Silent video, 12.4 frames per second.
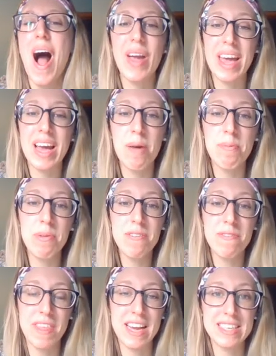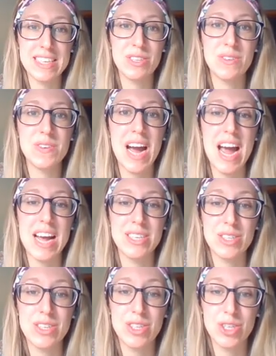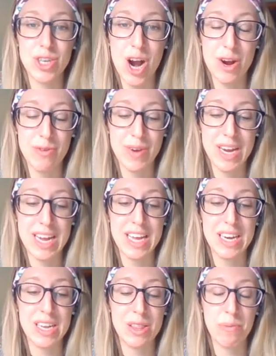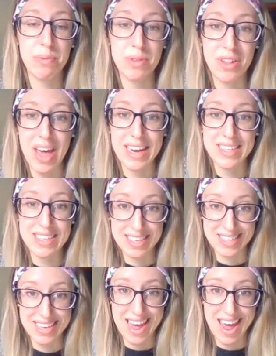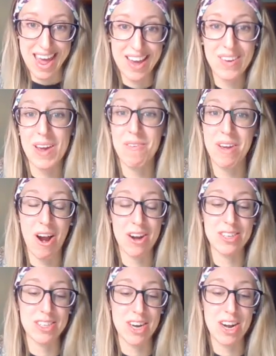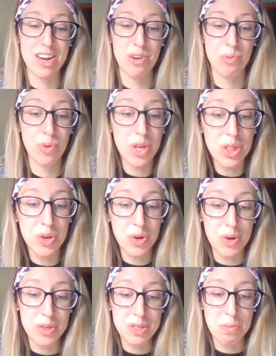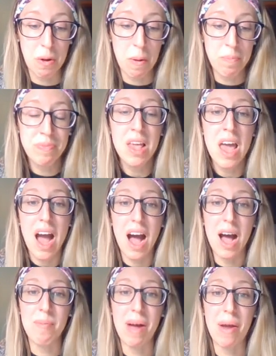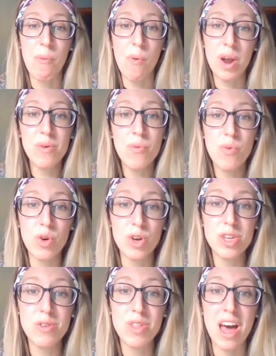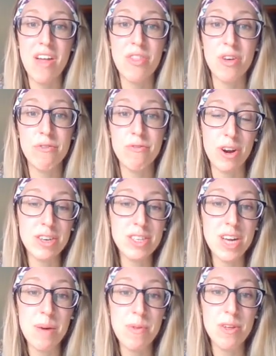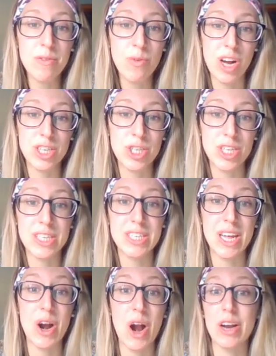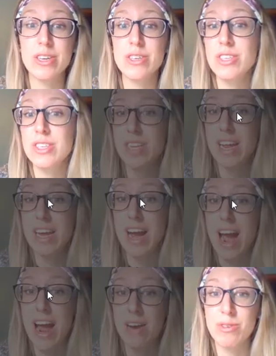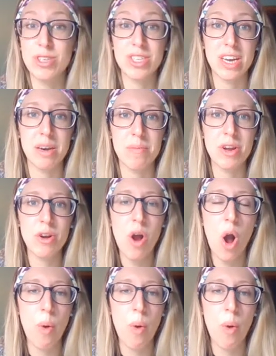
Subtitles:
Okay, couple of things as you guys start reading the play today. Okay, we are starting to read the Crucible. I want to warn you that the first couple of questions that are on your study guide, which is going to be your